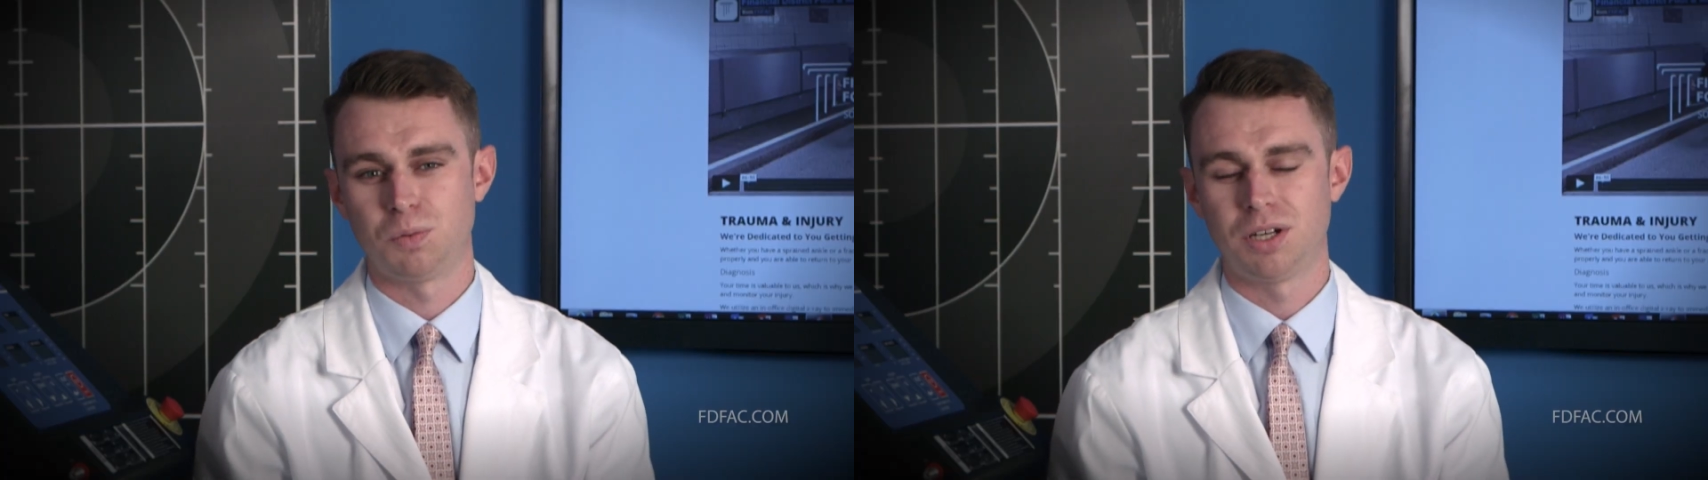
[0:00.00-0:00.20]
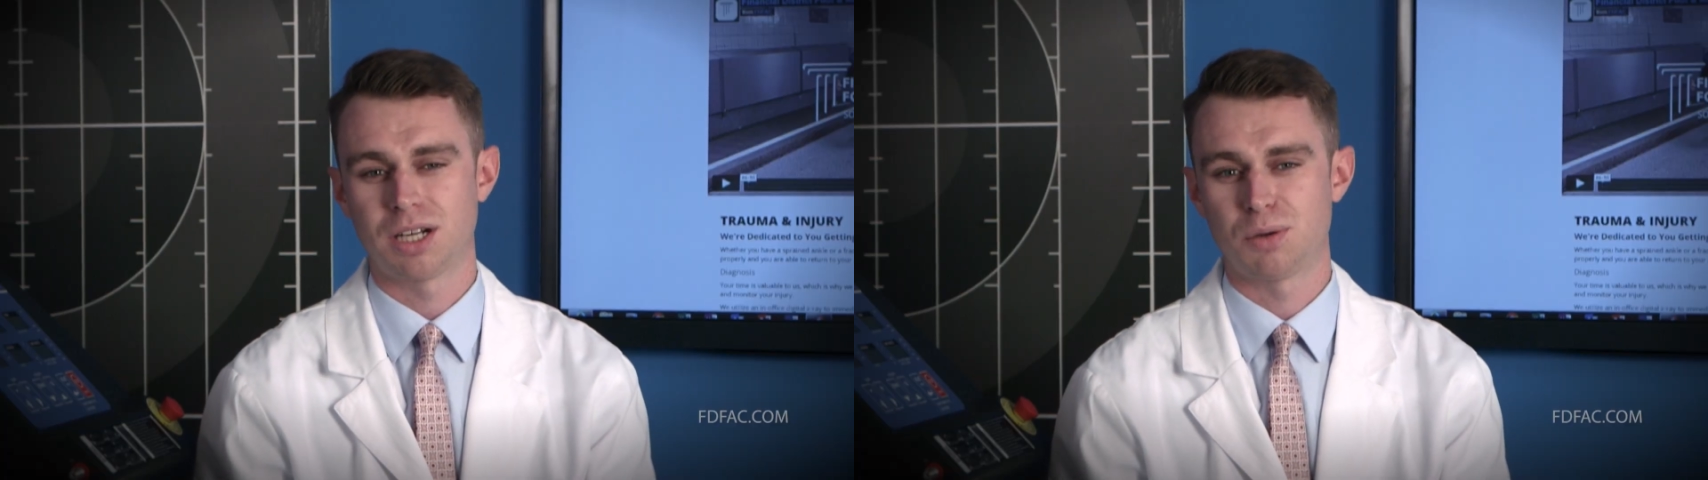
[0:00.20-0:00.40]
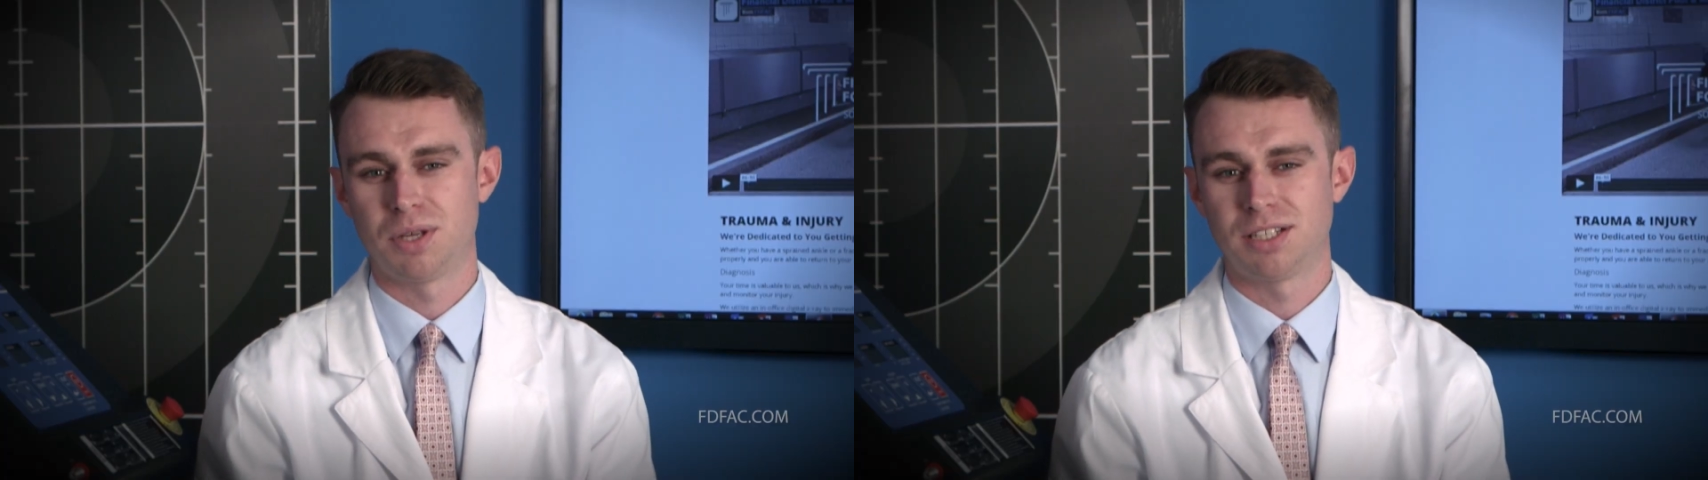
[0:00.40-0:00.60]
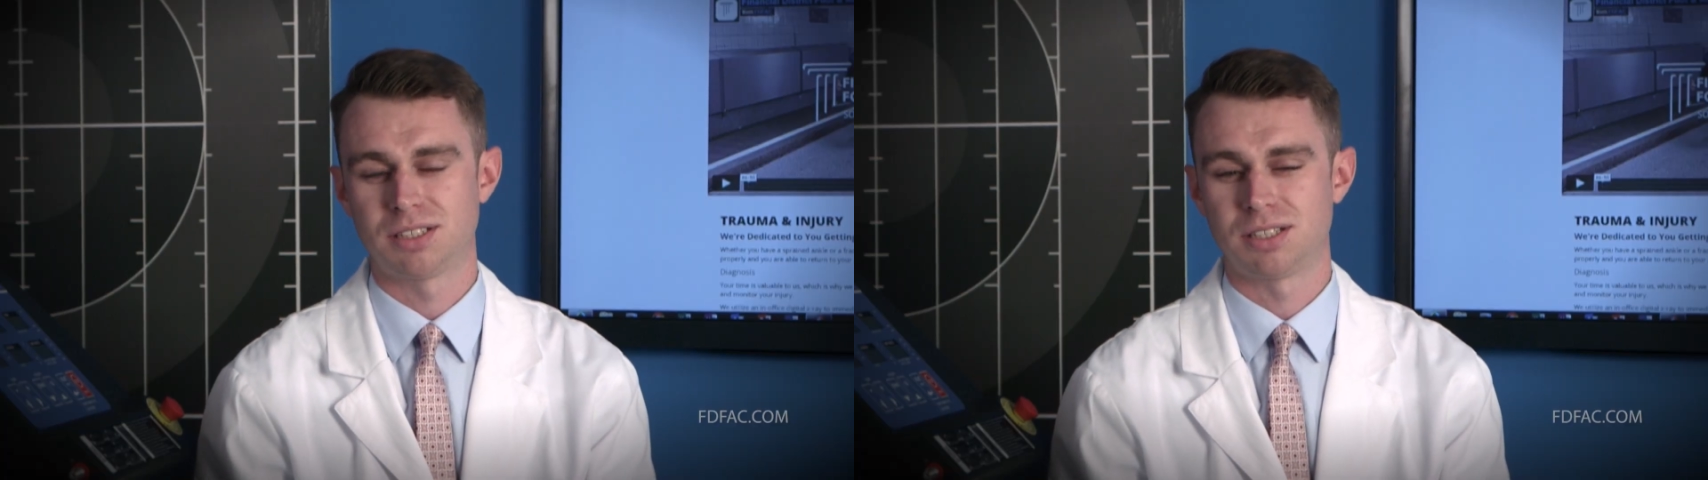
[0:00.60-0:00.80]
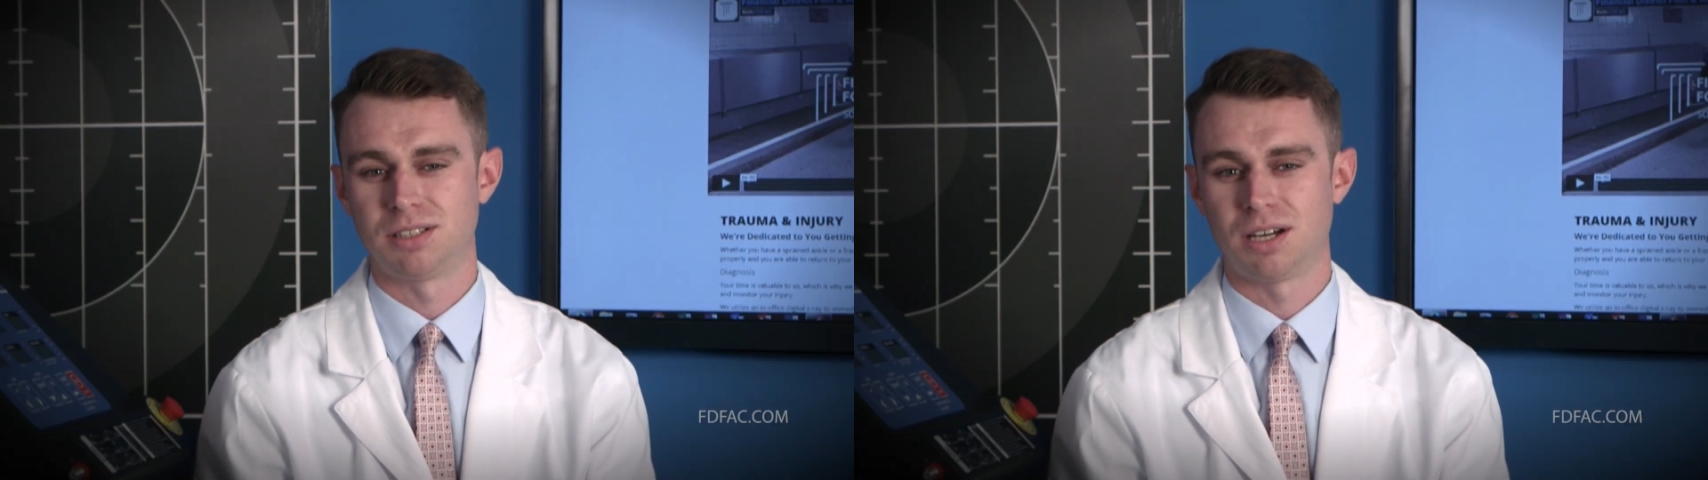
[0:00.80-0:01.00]
we are
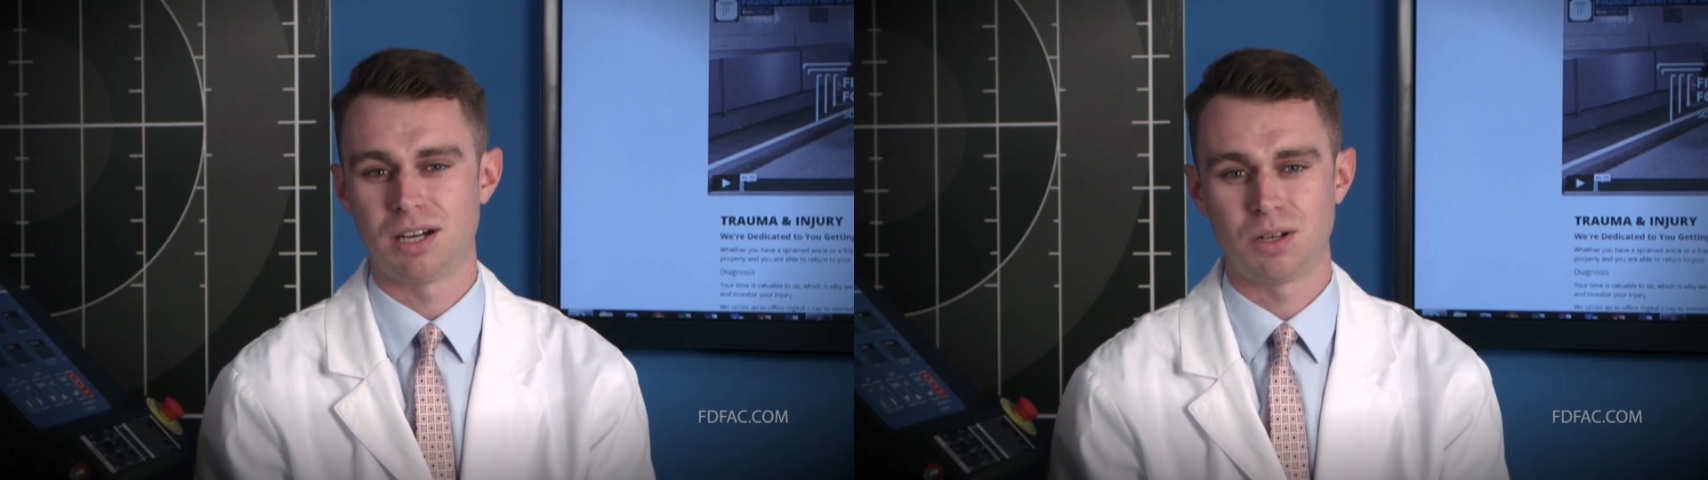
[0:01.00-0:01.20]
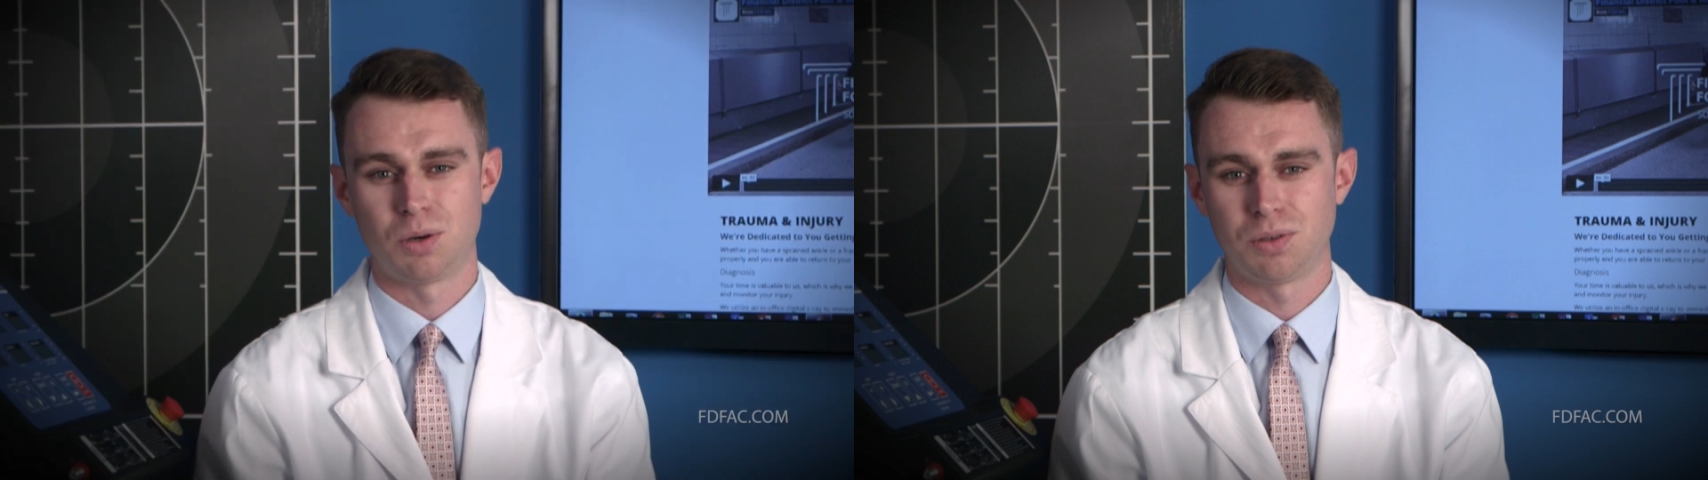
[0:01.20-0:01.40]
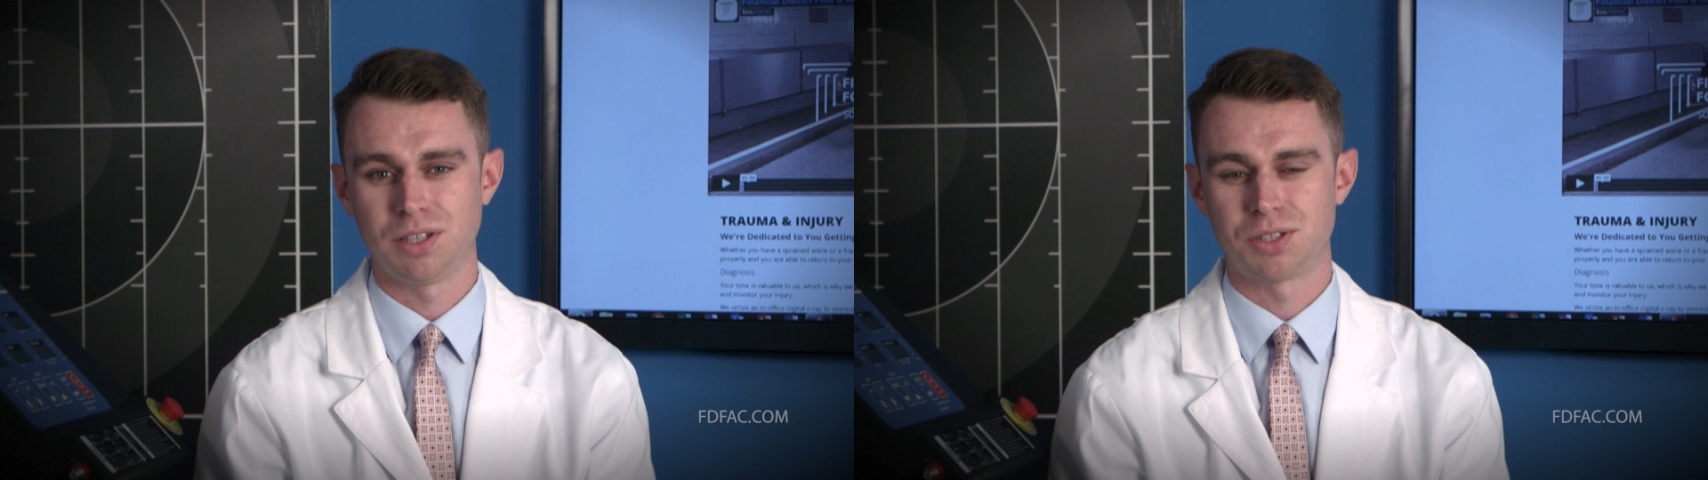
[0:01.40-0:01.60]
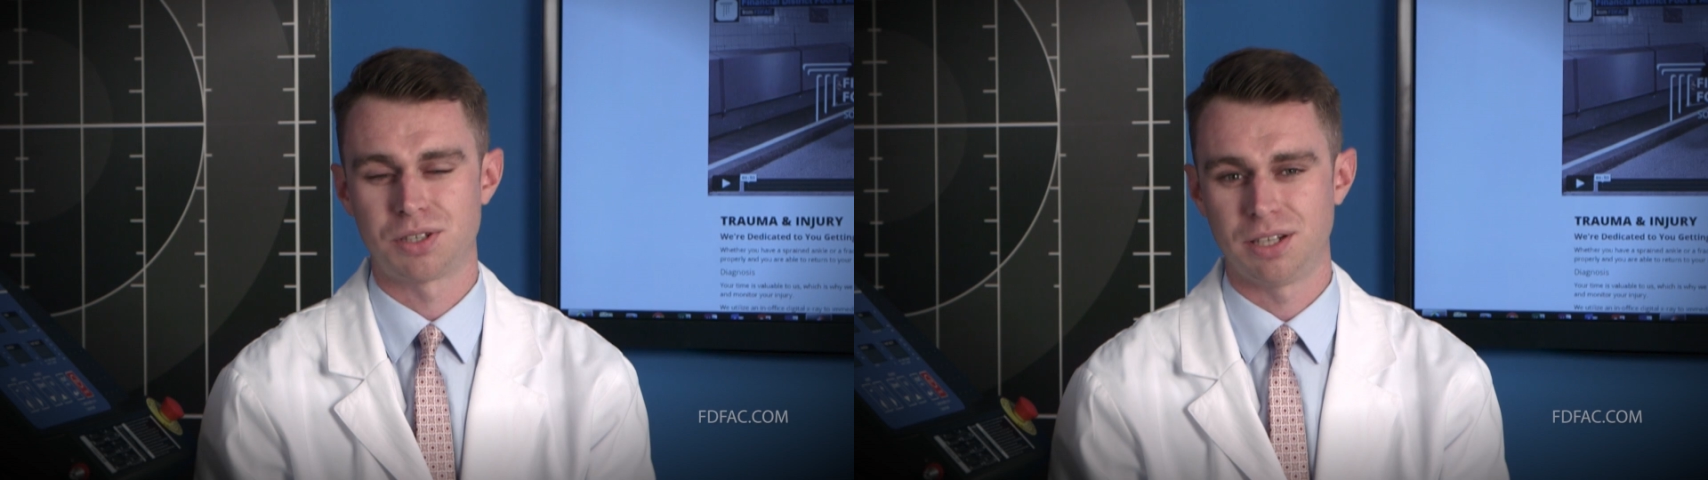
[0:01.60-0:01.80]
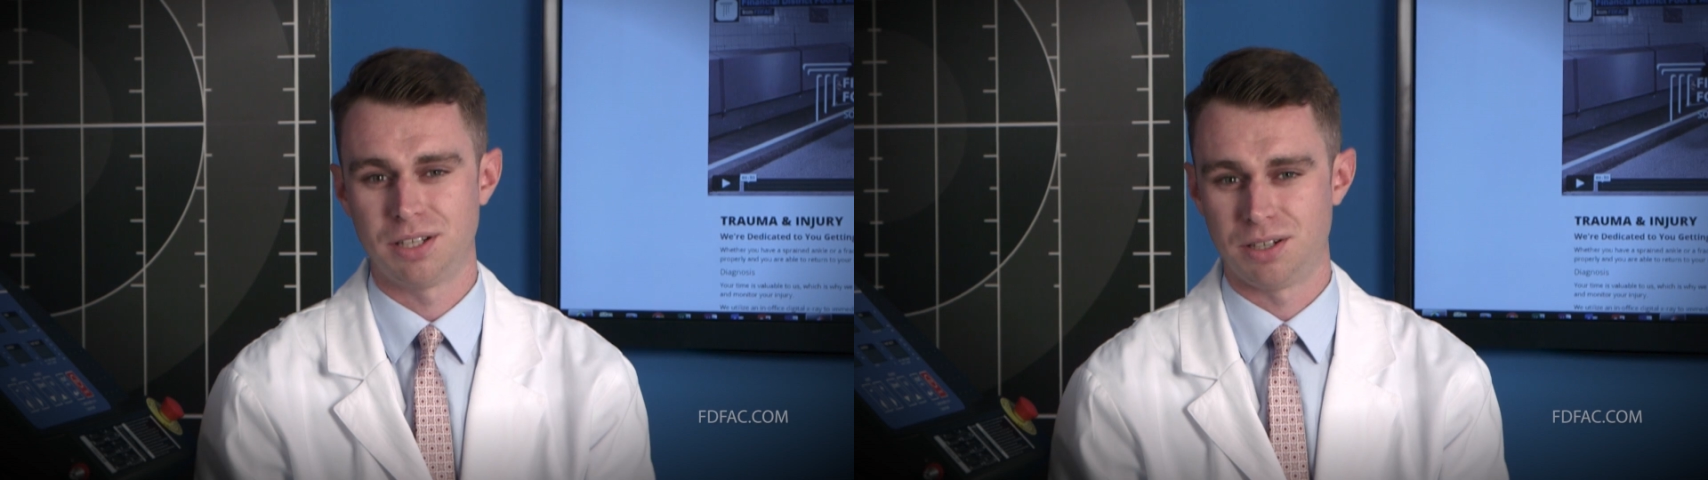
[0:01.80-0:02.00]
committed to not only treating